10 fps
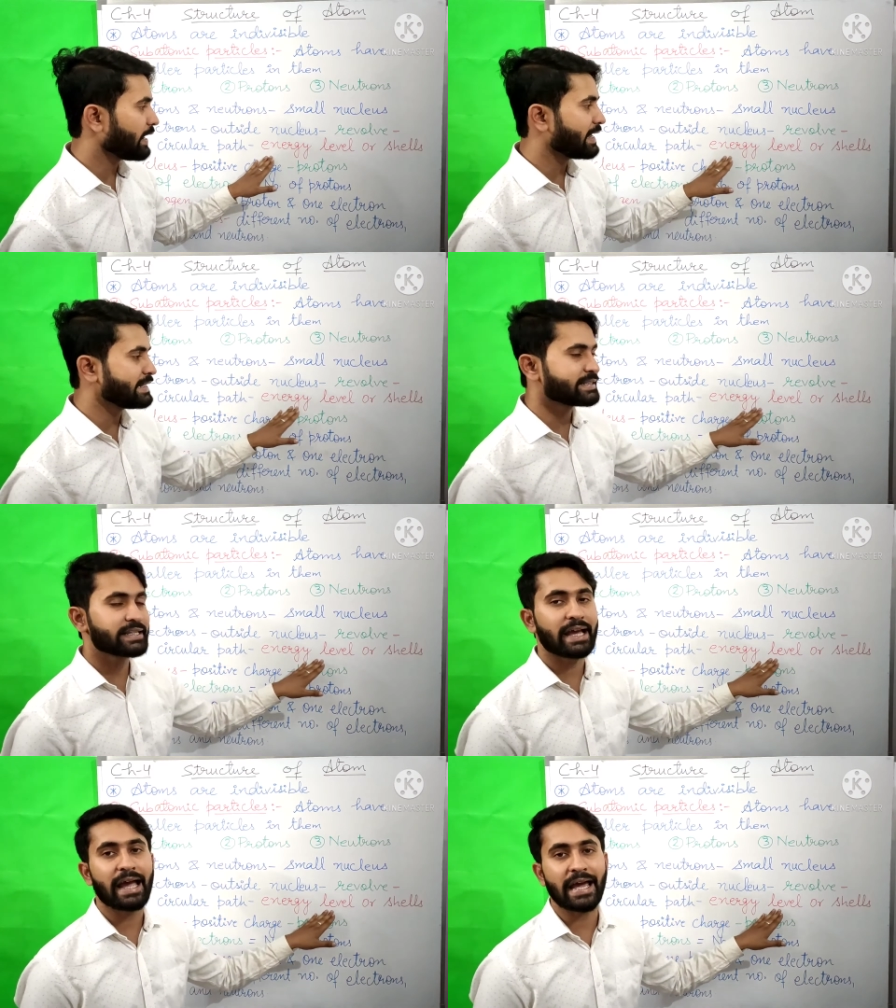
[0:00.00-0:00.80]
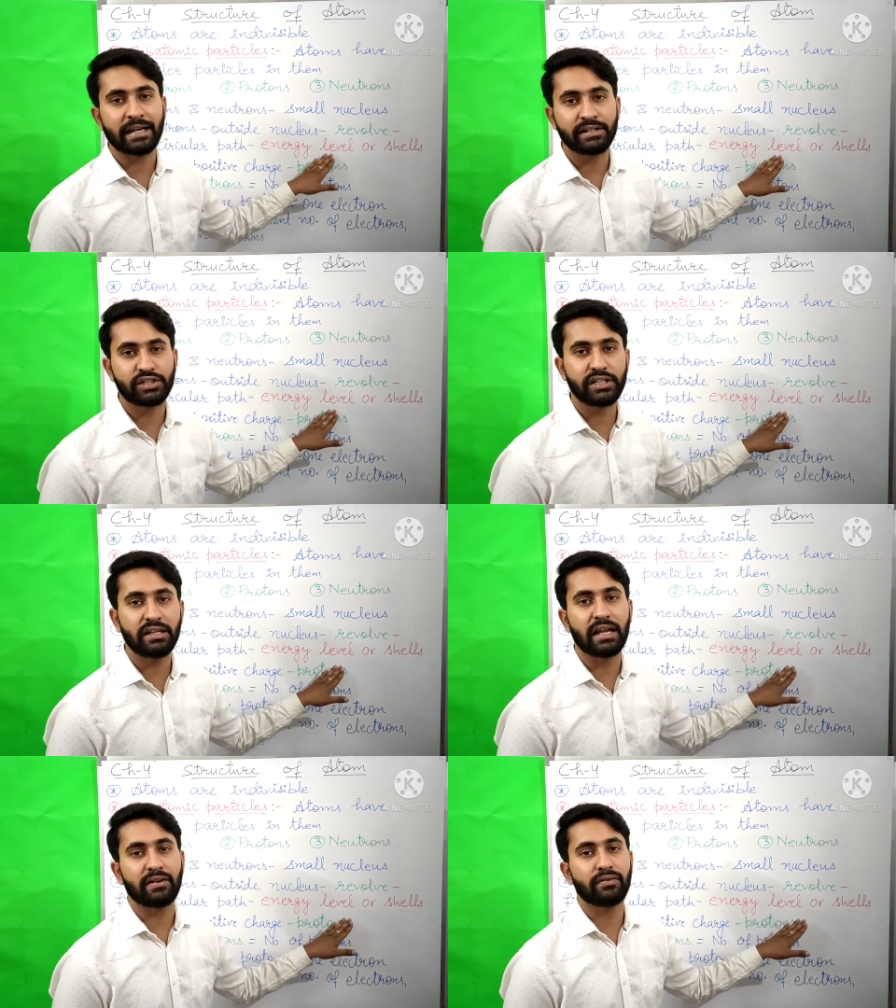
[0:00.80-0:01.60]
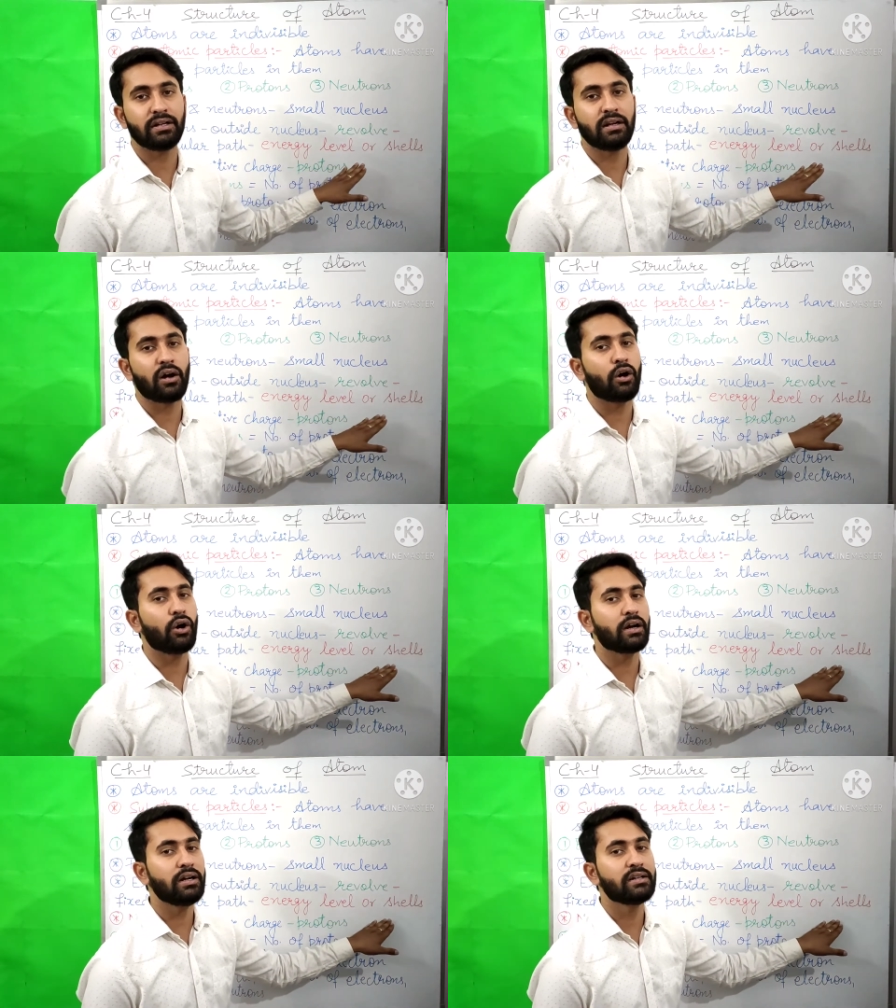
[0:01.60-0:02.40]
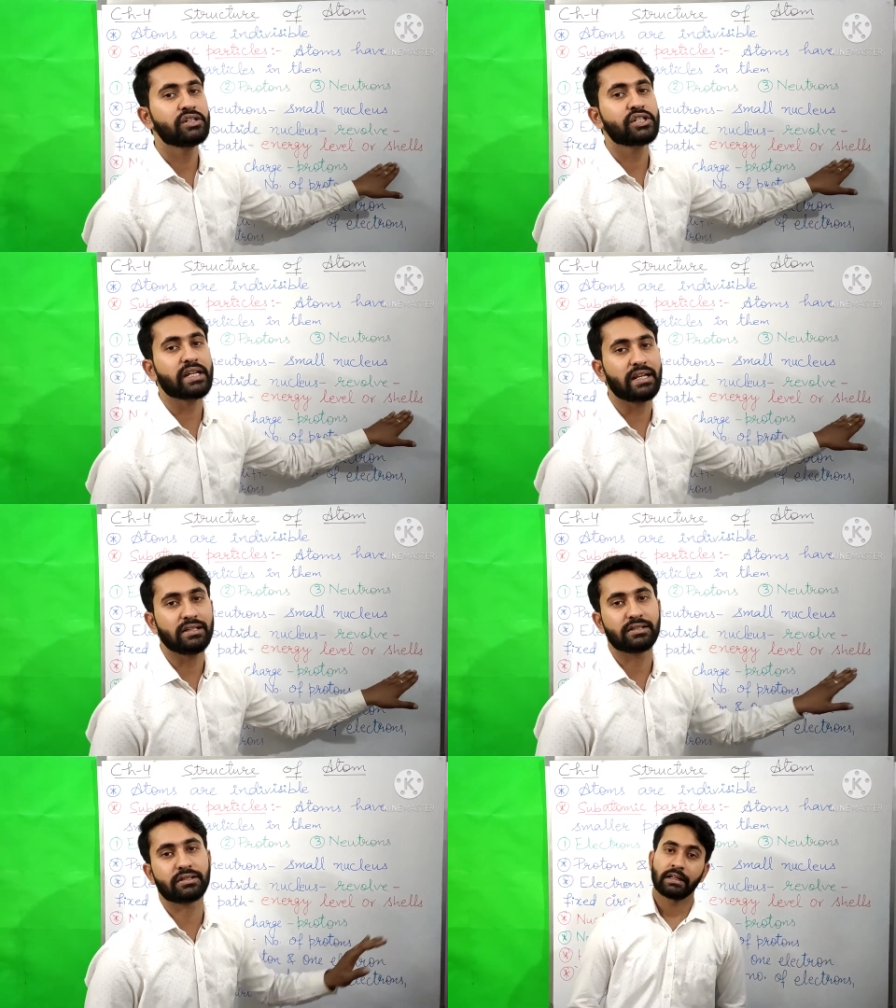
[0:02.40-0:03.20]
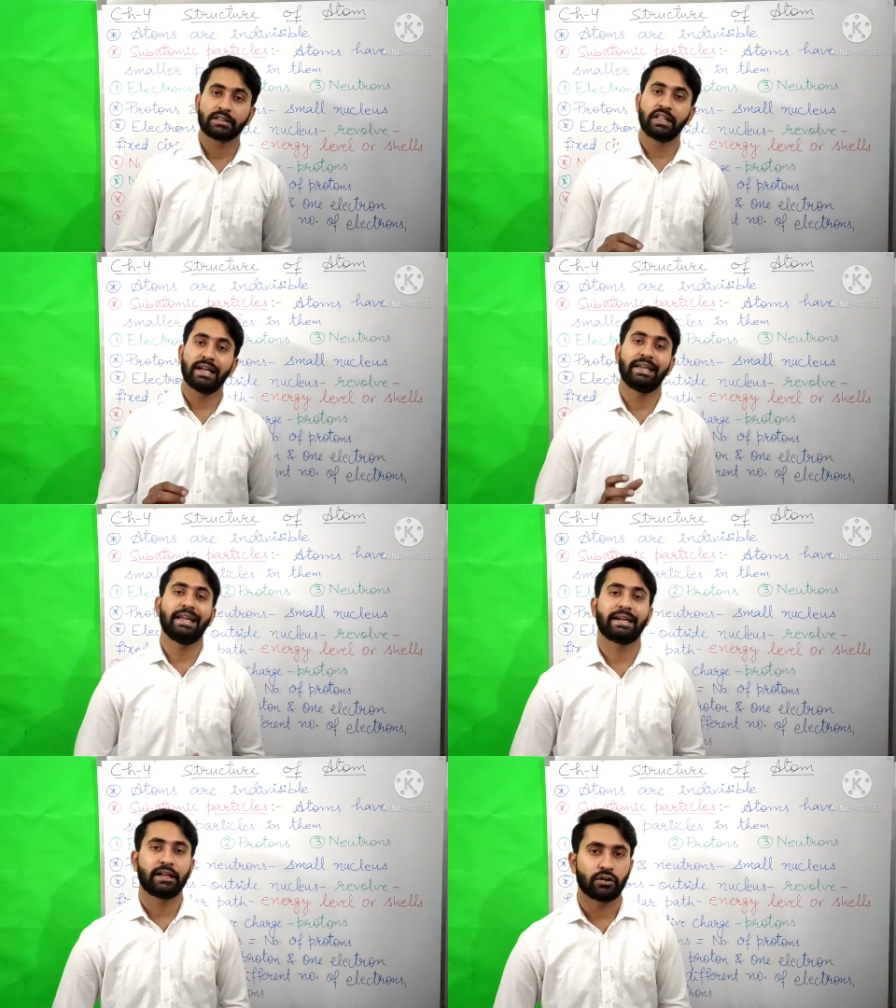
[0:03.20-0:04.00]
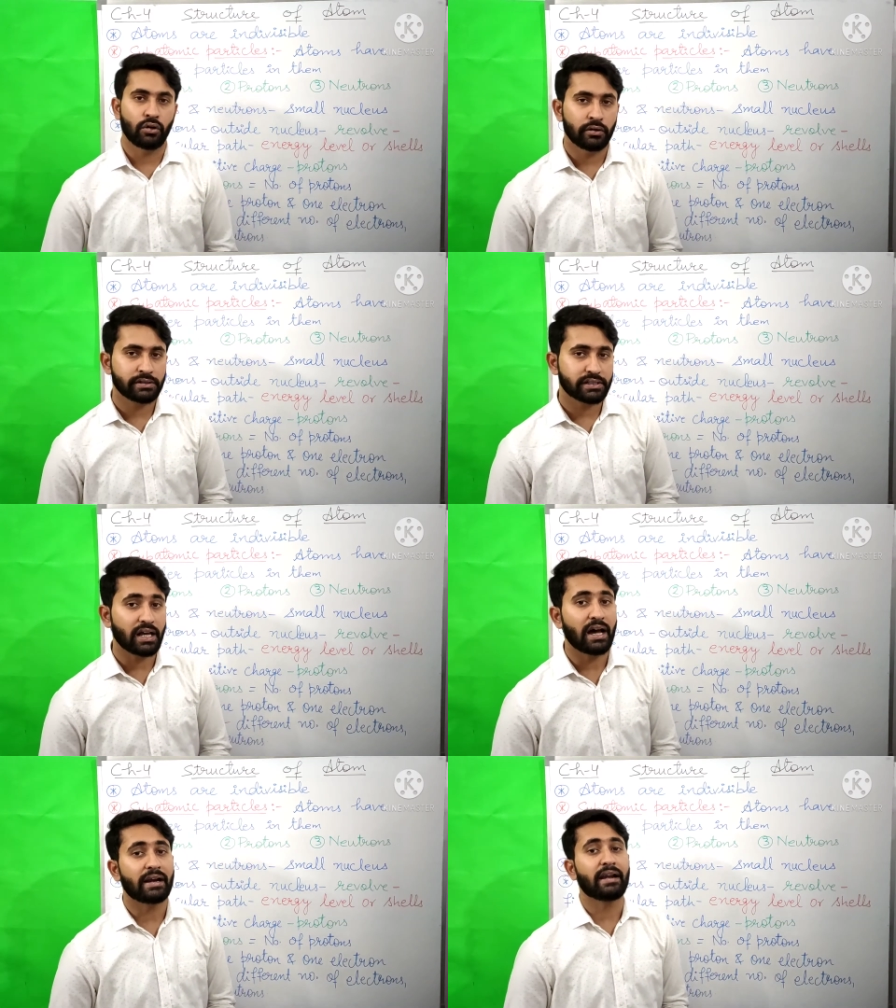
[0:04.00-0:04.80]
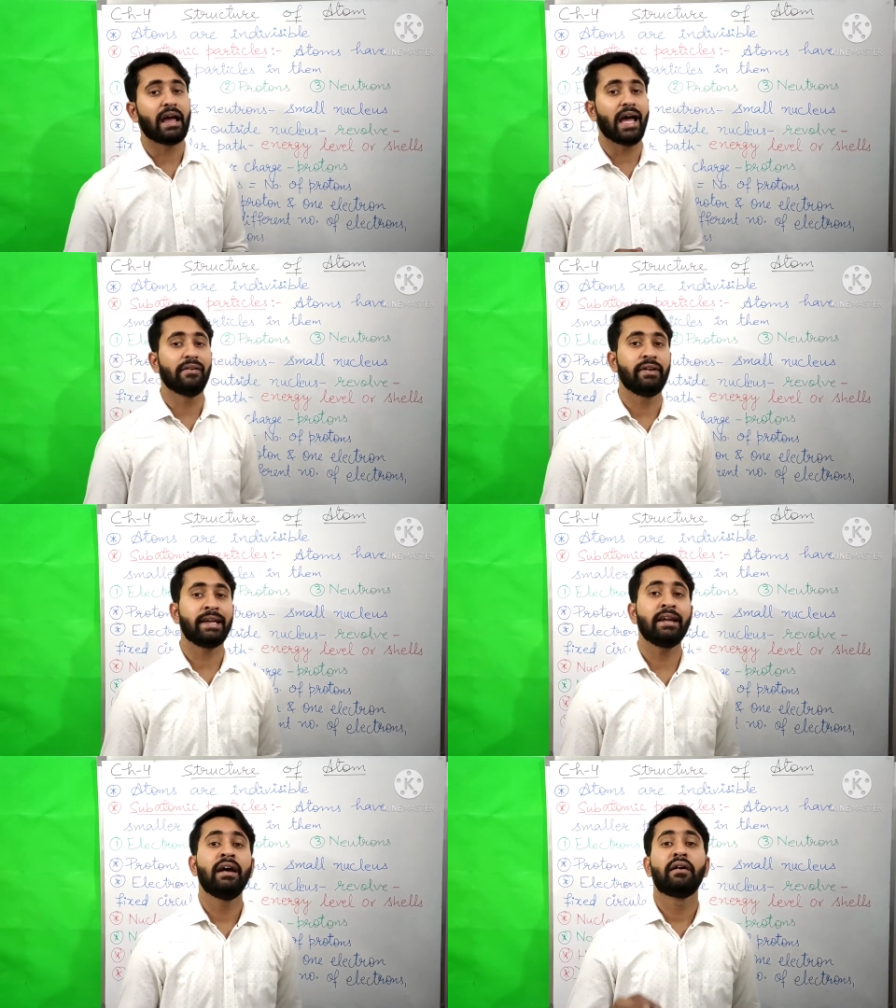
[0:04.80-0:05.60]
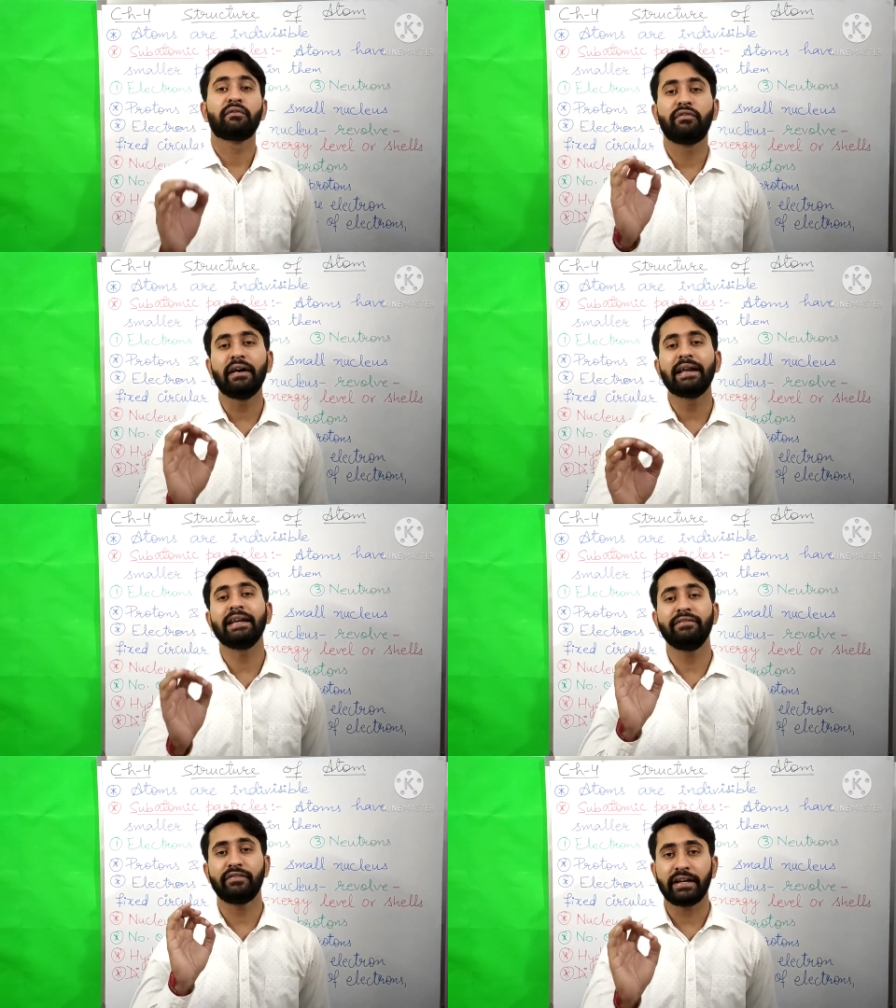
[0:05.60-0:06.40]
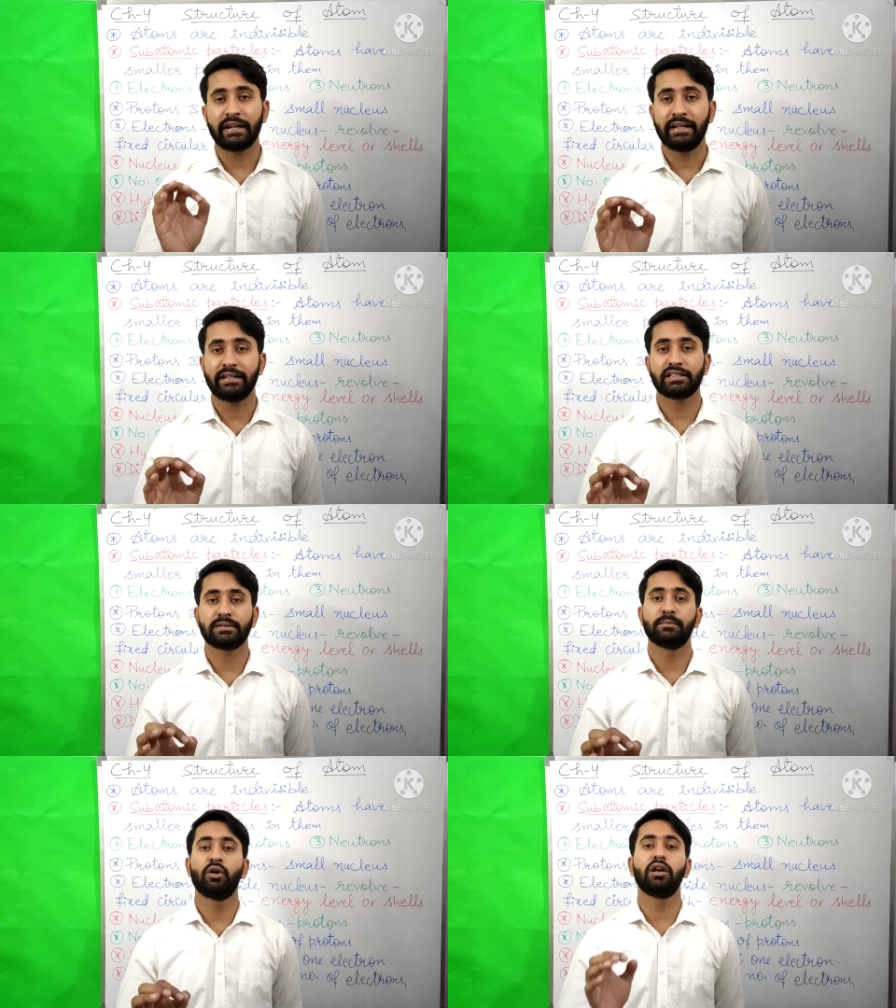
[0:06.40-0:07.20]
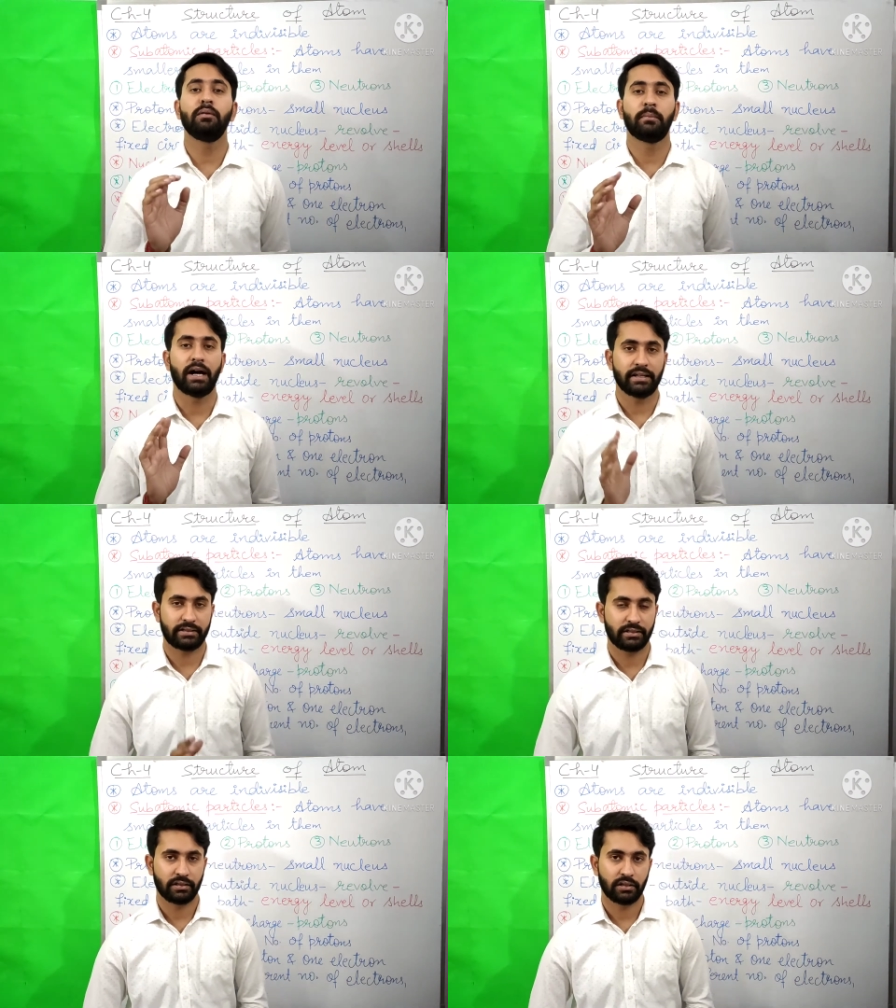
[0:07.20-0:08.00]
as energy level or shells. The electrons are having very small mass.